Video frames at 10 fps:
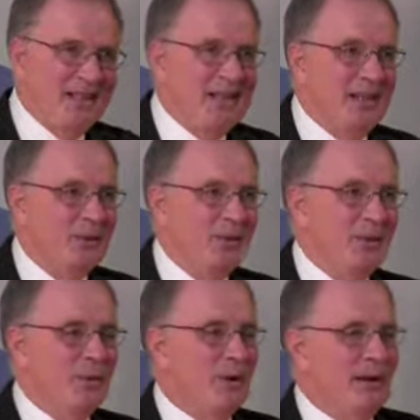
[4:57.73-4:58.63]
You know,
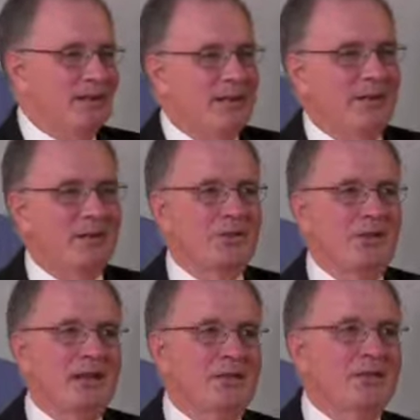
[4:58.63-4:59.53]
when we go out together,
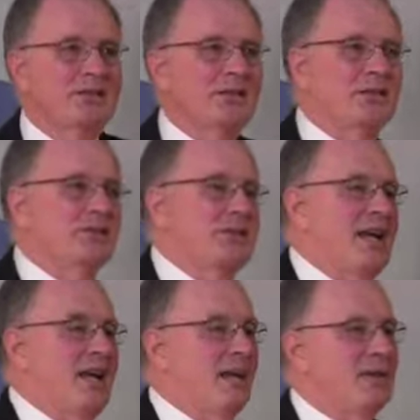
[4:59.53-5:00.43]
she has this little
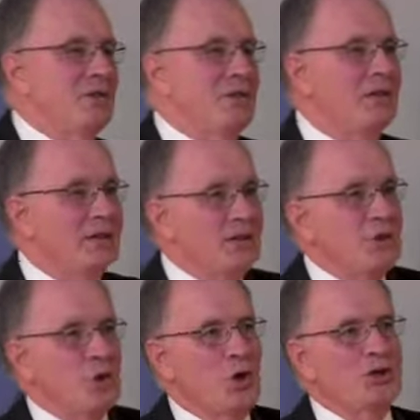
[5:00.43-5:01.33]
saying that she
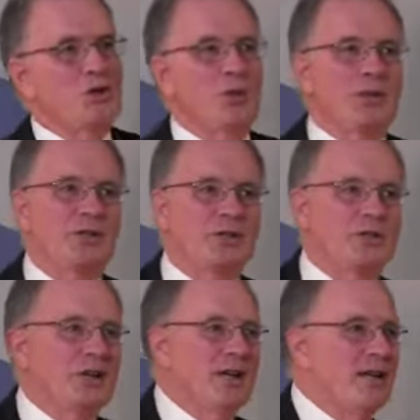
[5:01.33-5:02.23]
enjoys doing. She
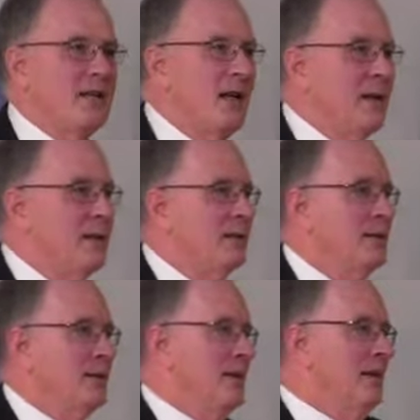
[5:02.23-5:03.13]
said,
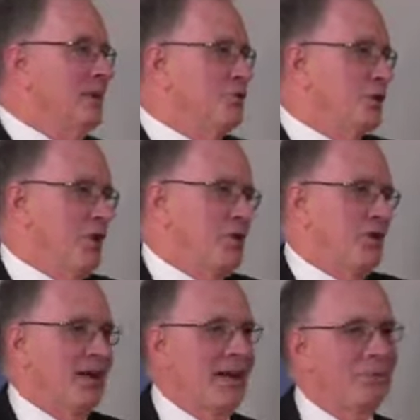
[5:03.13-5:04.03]
he's
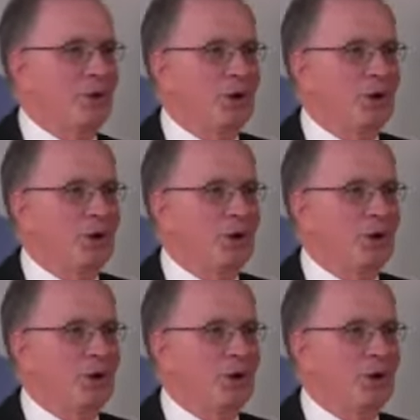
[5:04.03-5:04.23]
rich and I'm